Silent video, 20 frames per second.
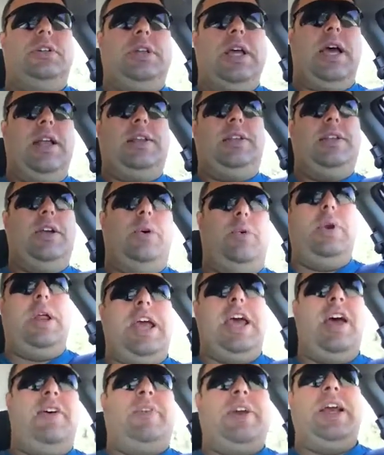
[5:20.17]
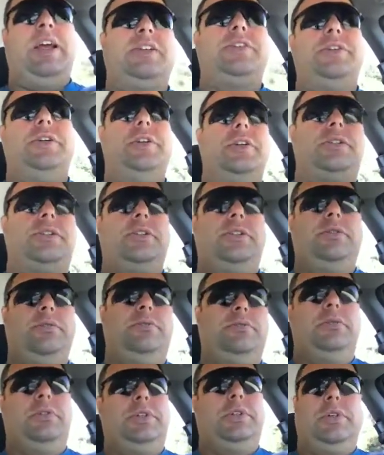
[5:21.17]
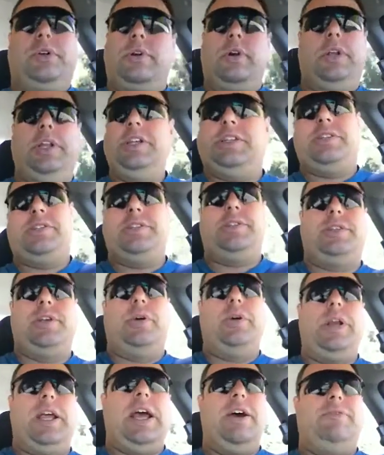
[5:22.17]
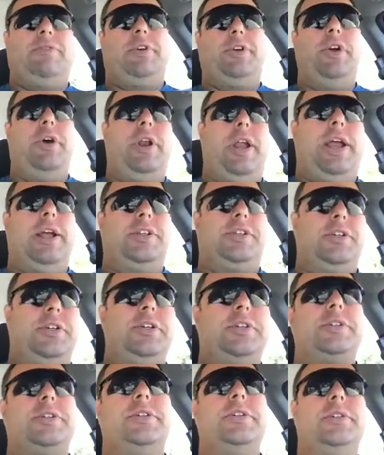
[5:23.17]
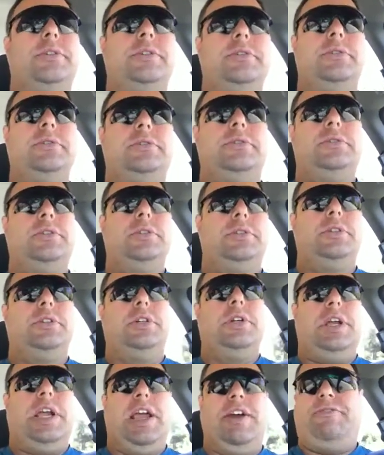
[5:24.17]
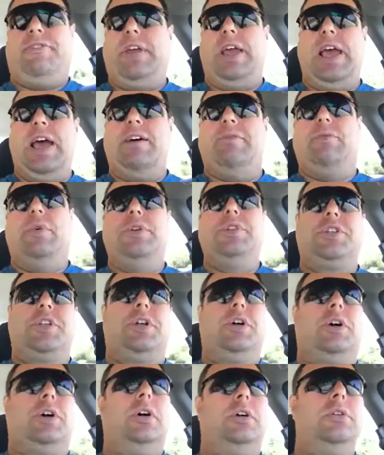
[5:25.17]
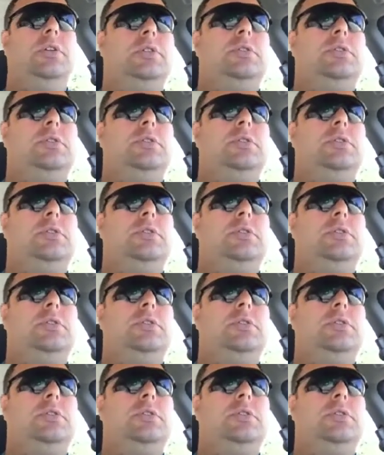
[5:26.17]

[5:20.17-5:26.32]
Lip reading: that don't have answers, or at least don't have good answers, if they have ones at all.